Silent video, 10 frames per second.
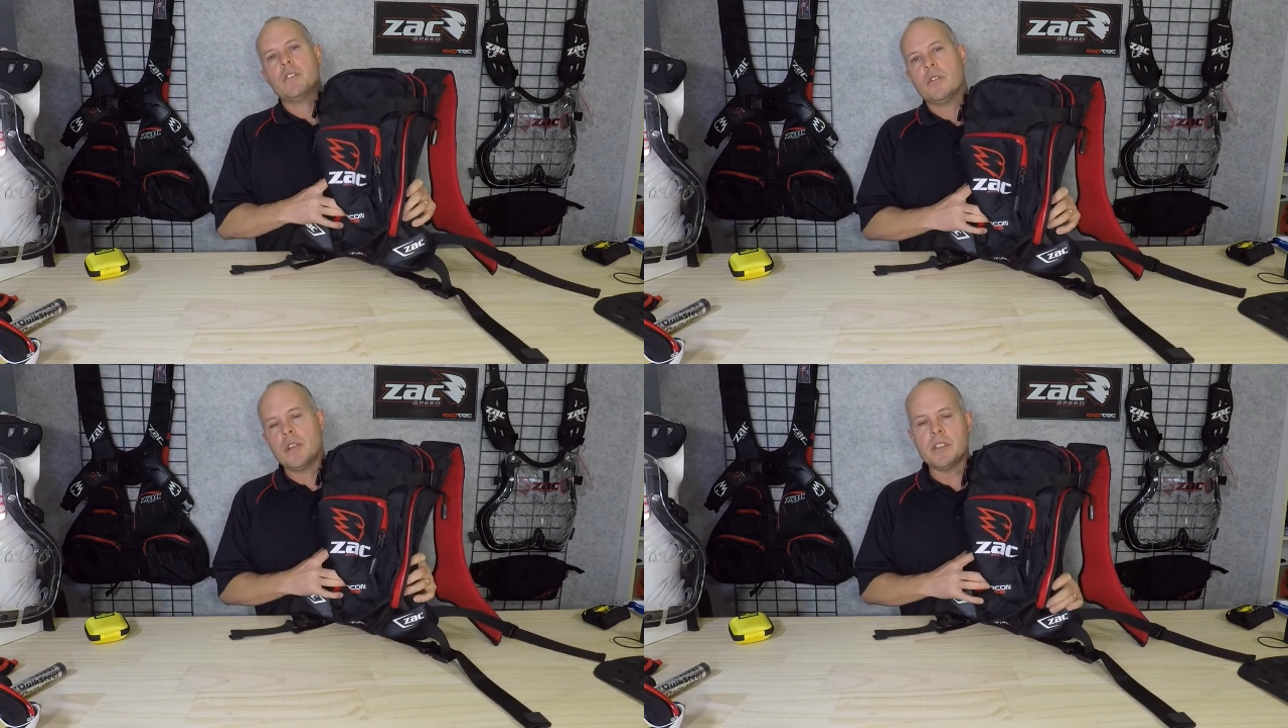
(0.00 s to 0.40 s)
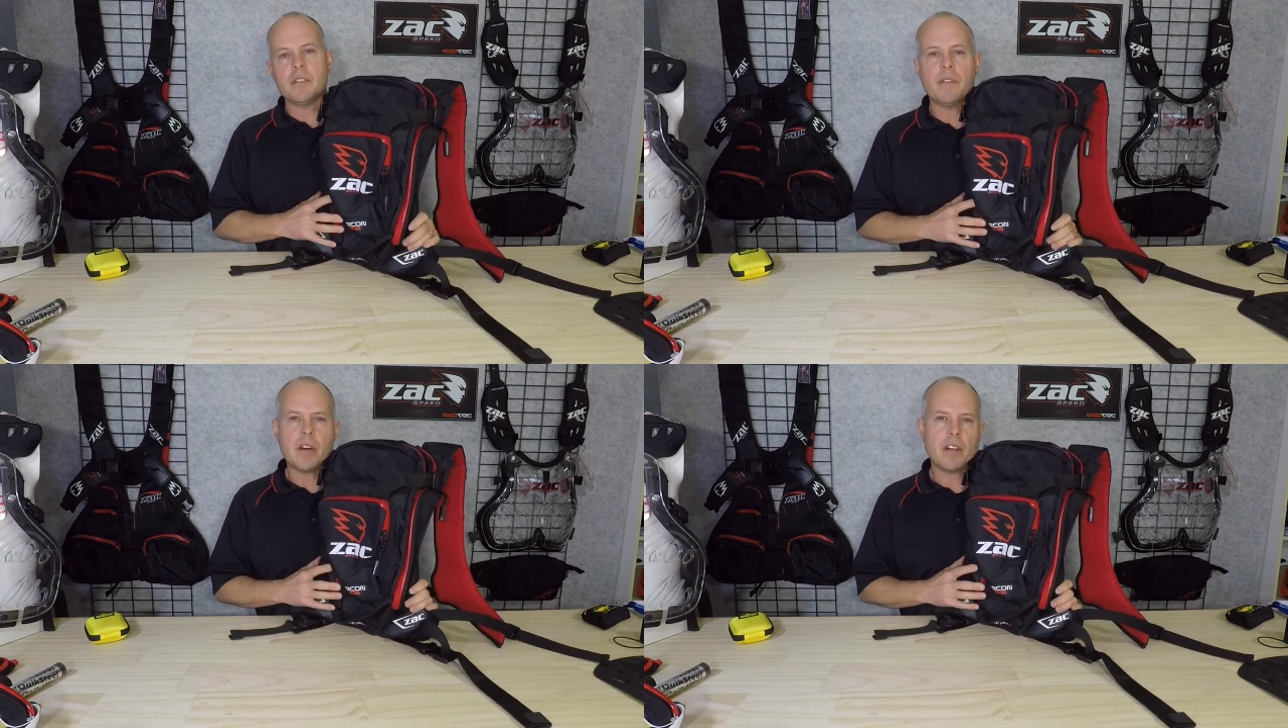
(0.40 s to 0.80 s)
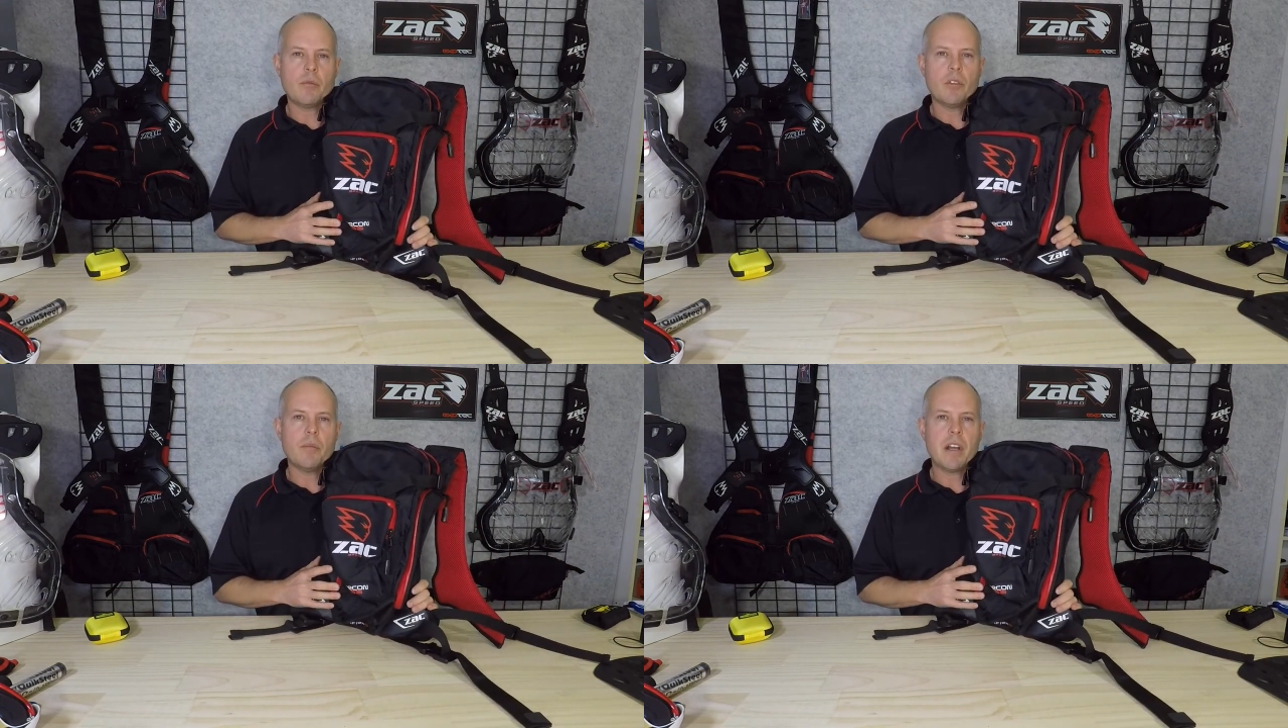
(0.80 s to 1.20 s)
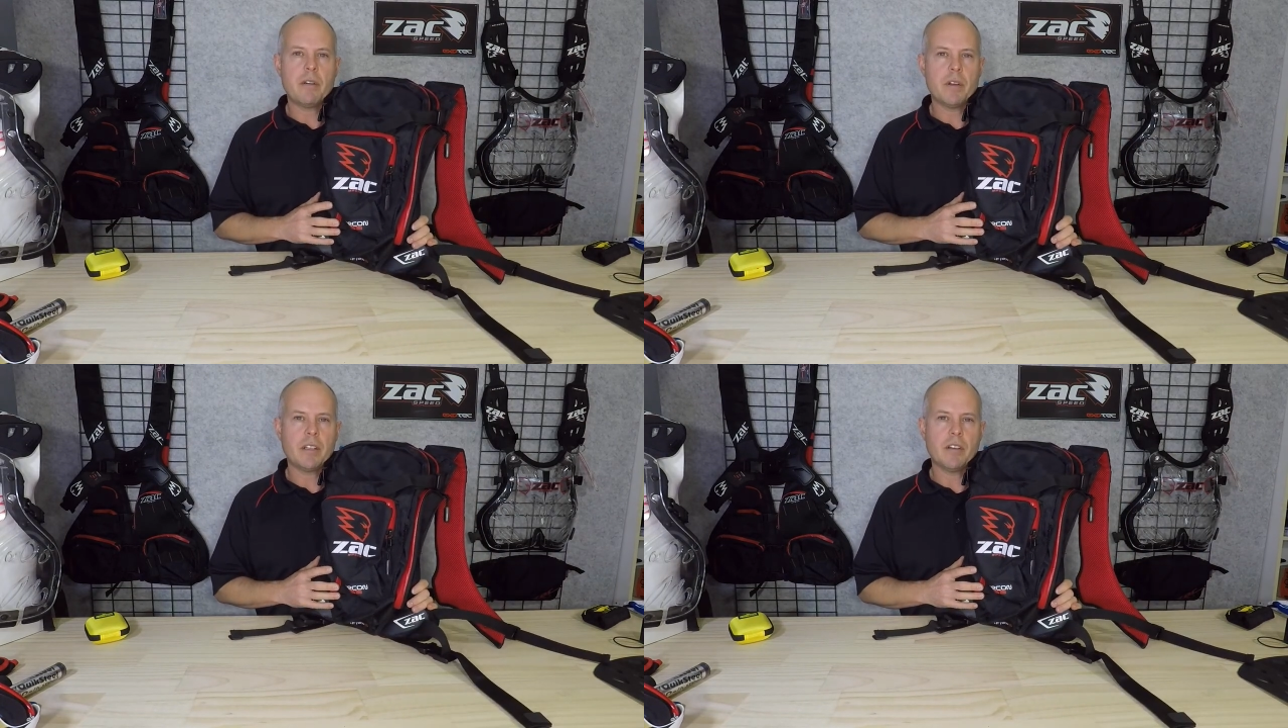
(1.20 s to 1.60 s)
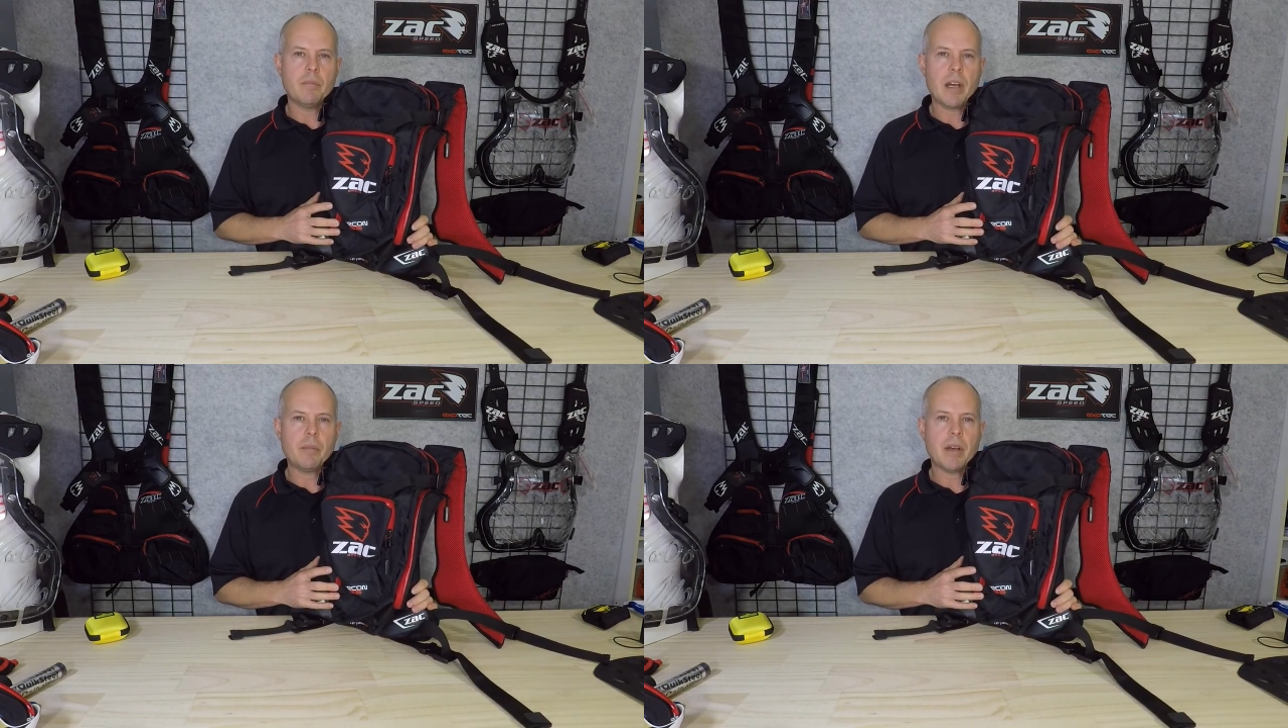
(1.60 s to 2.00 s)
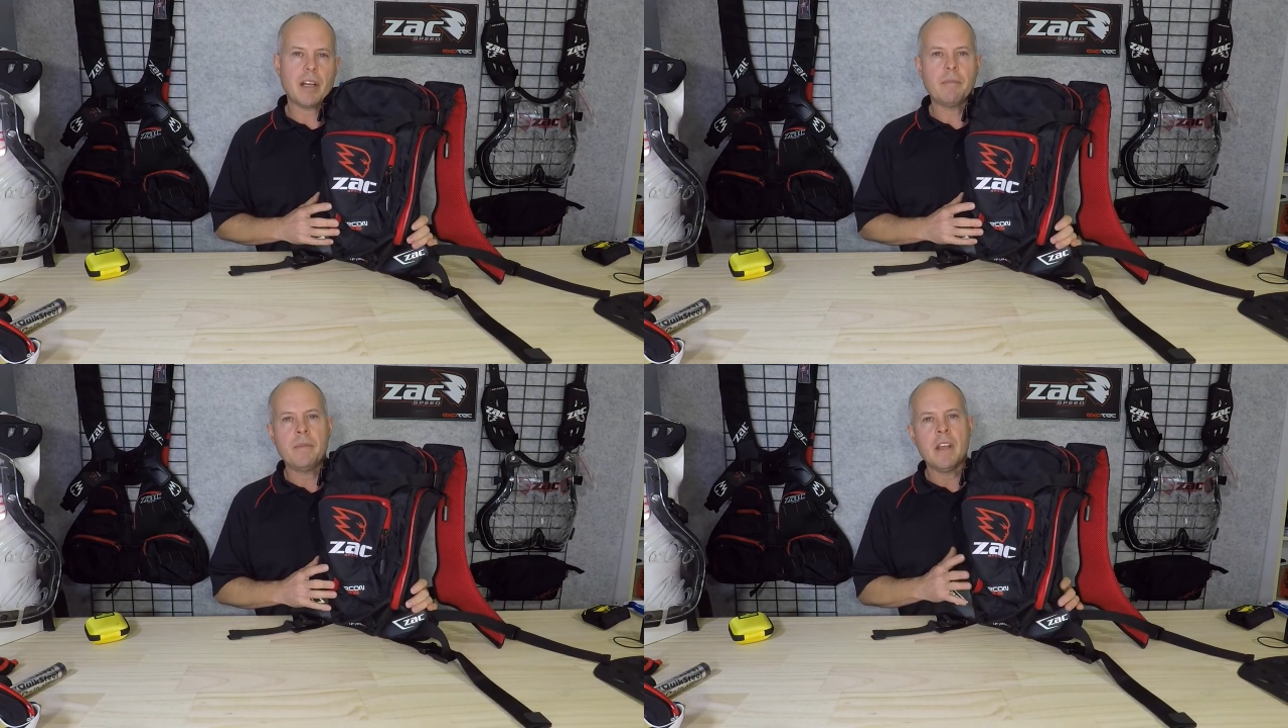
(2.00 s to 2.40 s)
joining us to find out more about our Recon backpack.